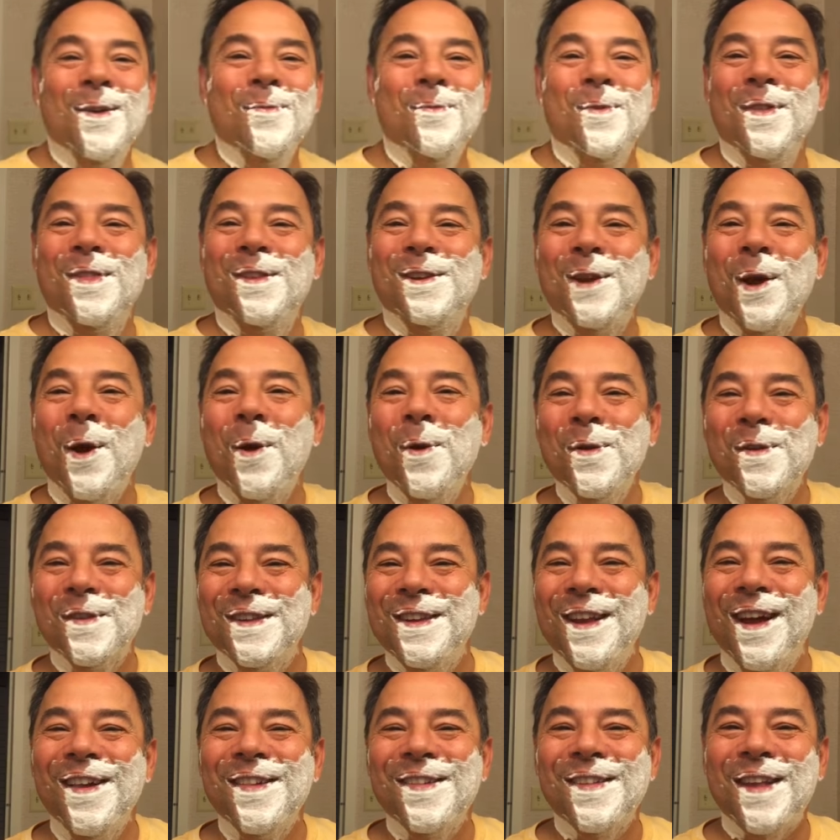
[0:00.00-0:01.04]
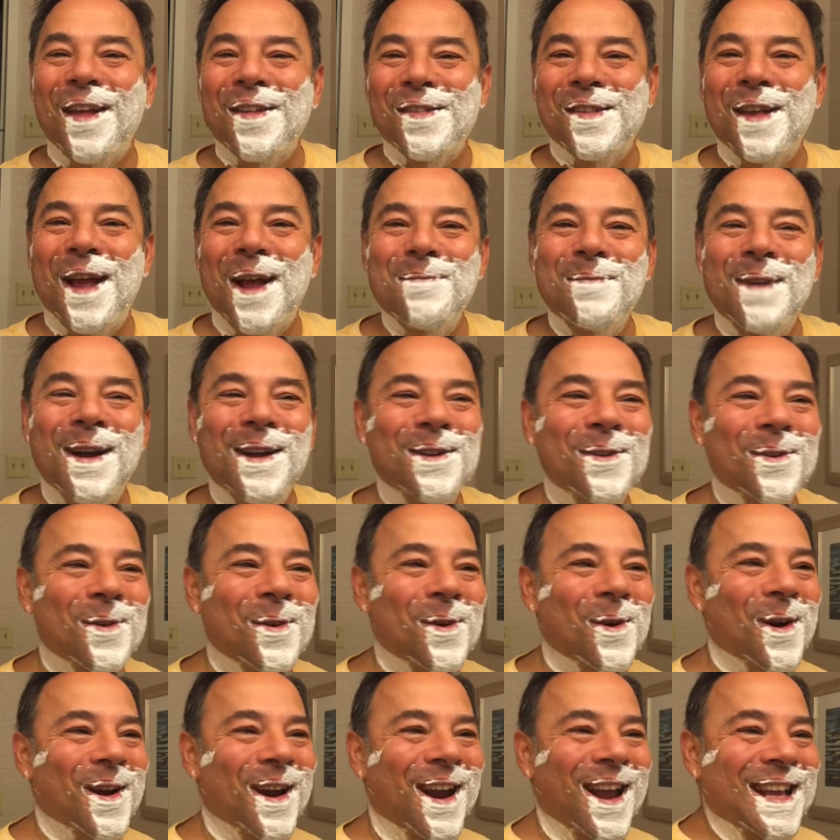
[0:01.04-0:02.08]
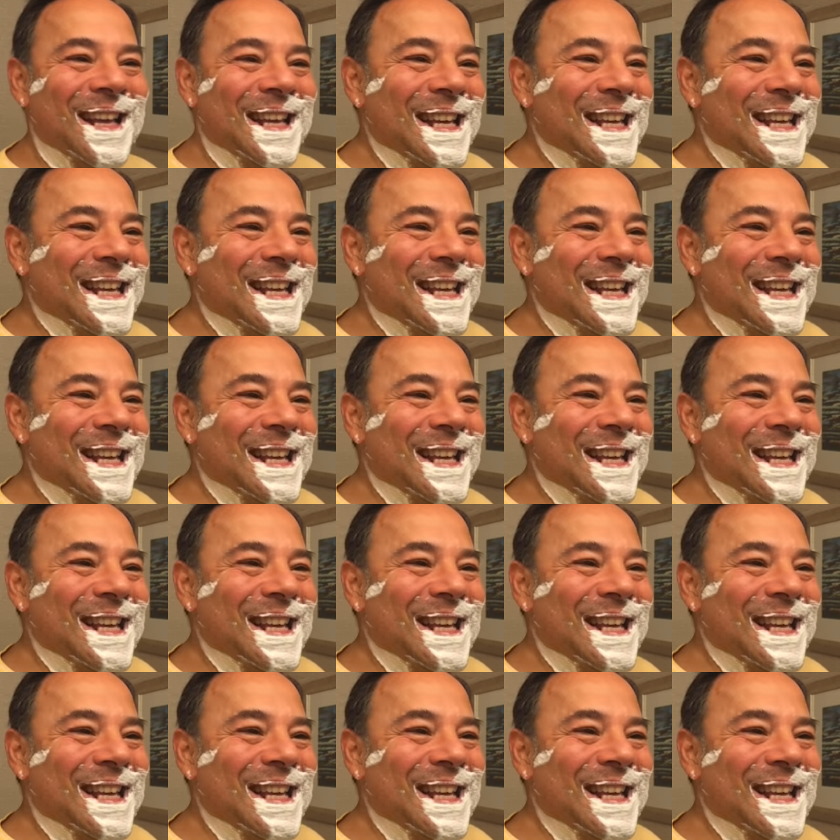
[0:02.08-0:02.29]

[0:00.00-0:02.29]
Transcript: with those nuts outside my door.